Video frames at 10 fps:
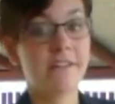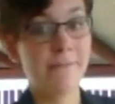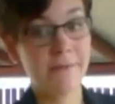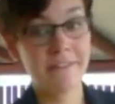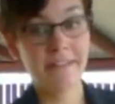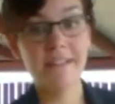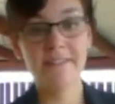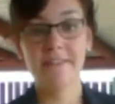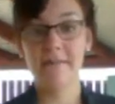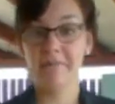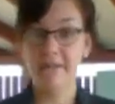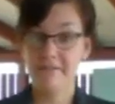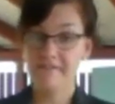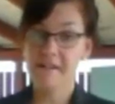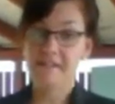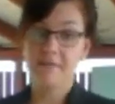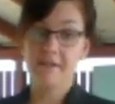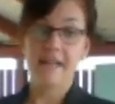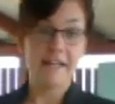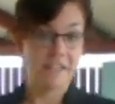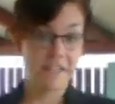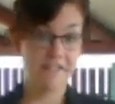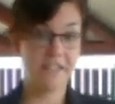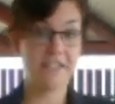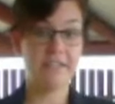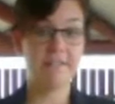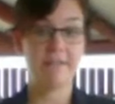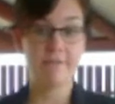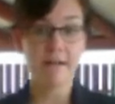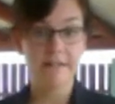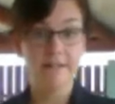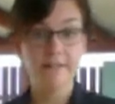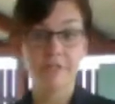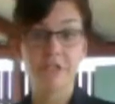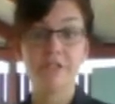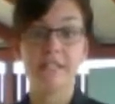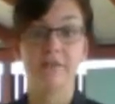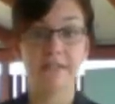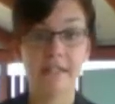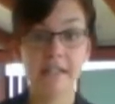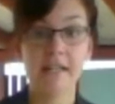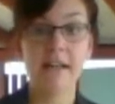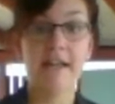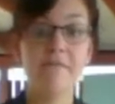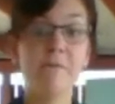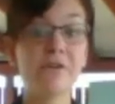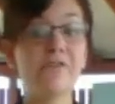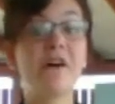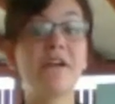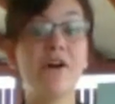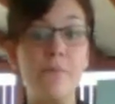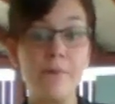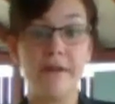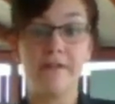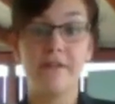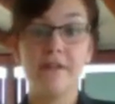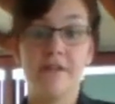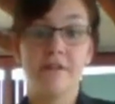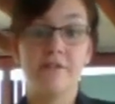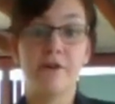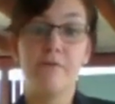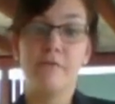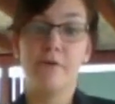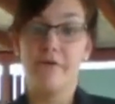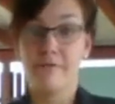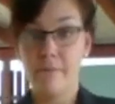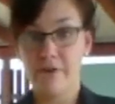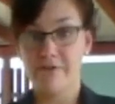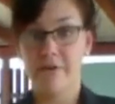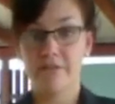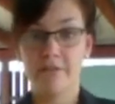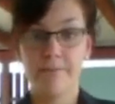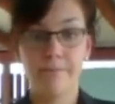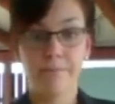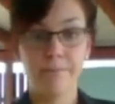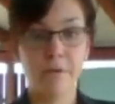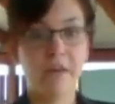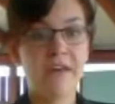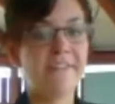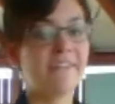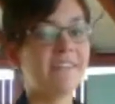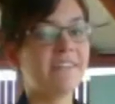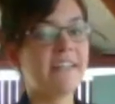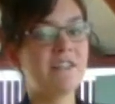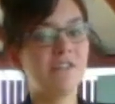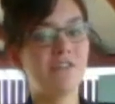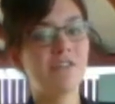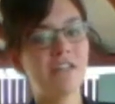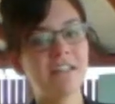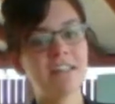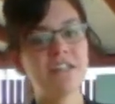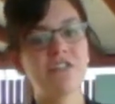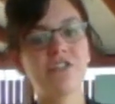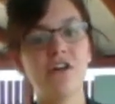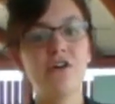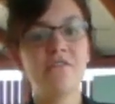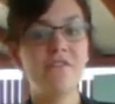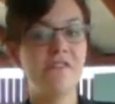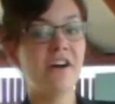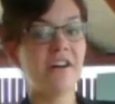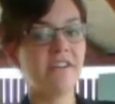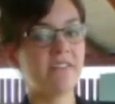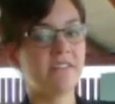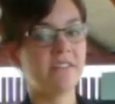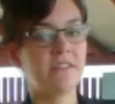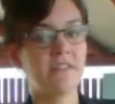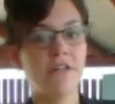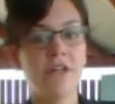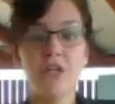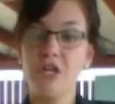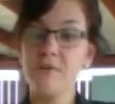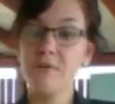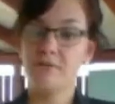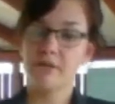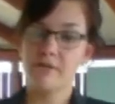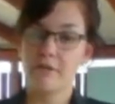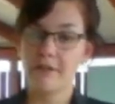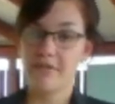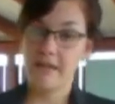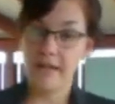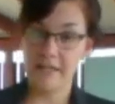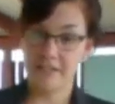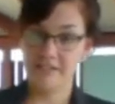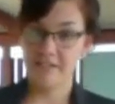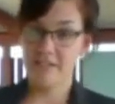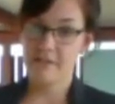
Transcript: Chimpanzees that were infected with HCV genotype 1 were treated with an LNA-modified compound termed microRNA. This led to long-lasting control of the virus. Humans with chronic HCV